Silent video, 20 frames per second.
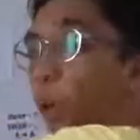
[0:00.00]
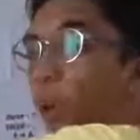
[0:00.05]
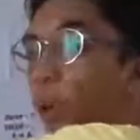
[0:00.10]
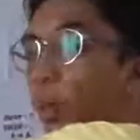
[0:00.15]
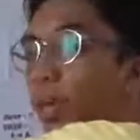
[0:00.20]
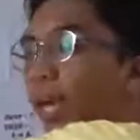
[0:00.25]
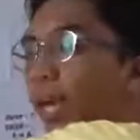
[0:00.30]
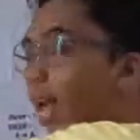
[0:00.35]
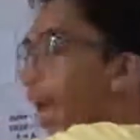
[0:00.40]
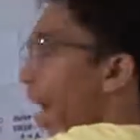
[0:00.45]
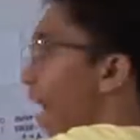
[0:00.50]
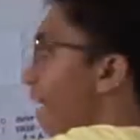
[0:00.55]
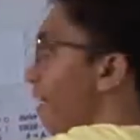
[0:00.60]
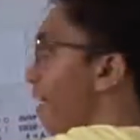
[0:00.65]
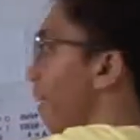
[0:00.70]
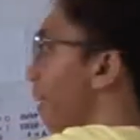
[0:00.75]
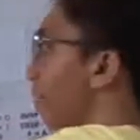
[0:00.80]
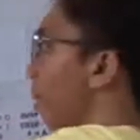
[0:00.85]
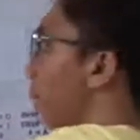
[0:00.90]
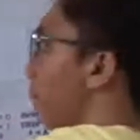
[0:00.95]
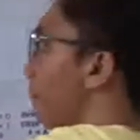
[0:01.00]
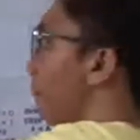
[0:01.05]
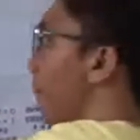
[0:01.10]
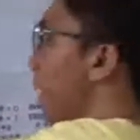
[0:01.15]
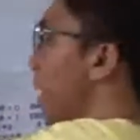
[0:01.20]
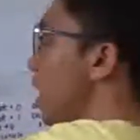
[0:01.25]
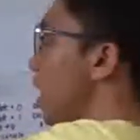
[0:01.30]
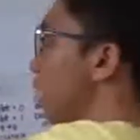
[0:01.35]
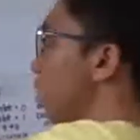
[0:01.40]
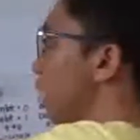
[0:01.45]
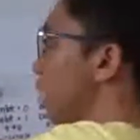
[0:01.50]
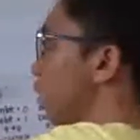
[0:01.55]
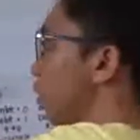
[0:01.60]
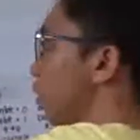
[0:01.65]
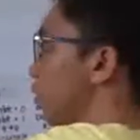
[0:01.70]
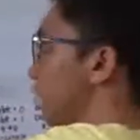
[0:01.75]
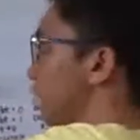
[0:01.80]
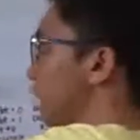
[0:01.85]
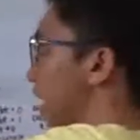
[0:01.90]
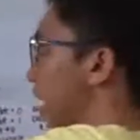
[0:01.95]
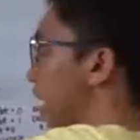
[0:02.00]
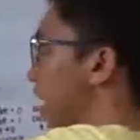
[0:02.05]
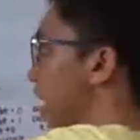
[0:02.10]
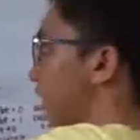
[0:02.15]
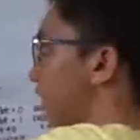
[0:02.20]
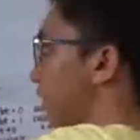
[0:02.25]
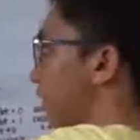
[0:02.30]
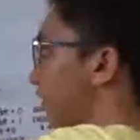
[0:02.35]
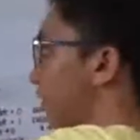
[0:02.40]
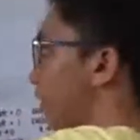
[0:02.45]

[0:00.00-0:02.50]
we have e raised to negative